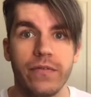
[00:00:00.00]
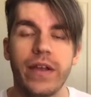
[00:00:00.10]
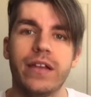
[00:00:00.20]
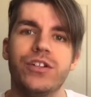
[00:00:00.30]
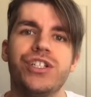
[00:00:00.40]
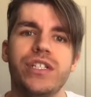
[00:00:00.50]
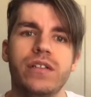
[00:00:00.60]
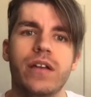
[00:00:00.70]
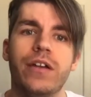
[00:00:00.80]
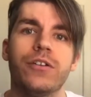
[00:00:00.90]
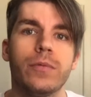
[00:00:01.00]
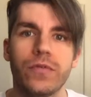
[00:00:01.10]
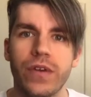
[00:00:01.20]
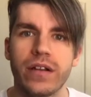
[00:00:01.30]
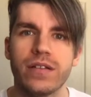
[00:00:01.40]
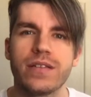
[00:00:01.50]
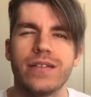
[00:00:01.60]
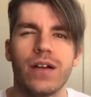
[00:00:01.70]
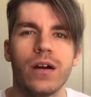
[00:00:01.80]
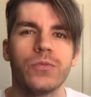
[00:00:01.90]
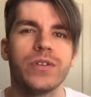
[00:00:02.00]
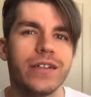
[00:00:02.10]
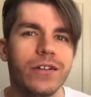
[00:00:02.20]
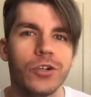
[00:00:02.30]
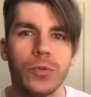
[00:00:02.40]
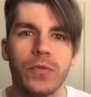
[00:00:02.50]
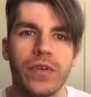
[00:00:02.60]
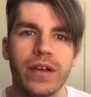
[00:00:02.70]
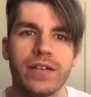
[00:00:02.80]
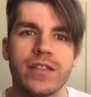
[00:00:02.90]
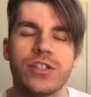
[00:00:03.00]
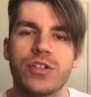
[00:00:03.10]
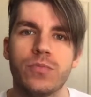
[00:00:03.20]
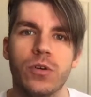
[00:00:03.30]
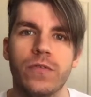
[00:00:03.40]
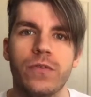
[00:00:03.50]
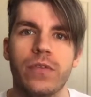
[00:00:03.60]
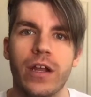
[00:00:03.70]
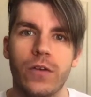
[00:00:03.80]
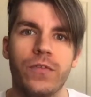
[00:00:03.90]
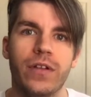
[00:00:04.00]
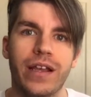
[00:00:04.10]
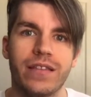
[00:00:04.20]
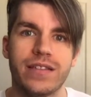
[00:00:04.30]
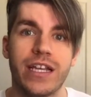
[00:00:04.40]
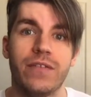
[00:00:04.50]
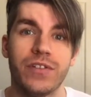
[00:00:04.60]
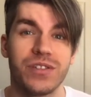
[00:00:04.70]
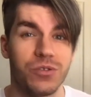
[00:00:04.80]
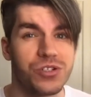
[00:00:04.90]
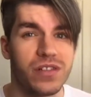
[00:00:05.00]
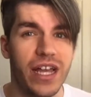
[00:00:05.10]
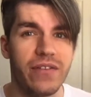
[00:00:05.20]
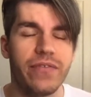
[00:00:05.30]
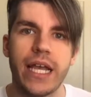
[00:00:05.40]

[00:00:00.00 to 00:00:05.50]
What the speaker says: and she and her group of friends that aren't really her group of friends, just more there for like the sake of a social life.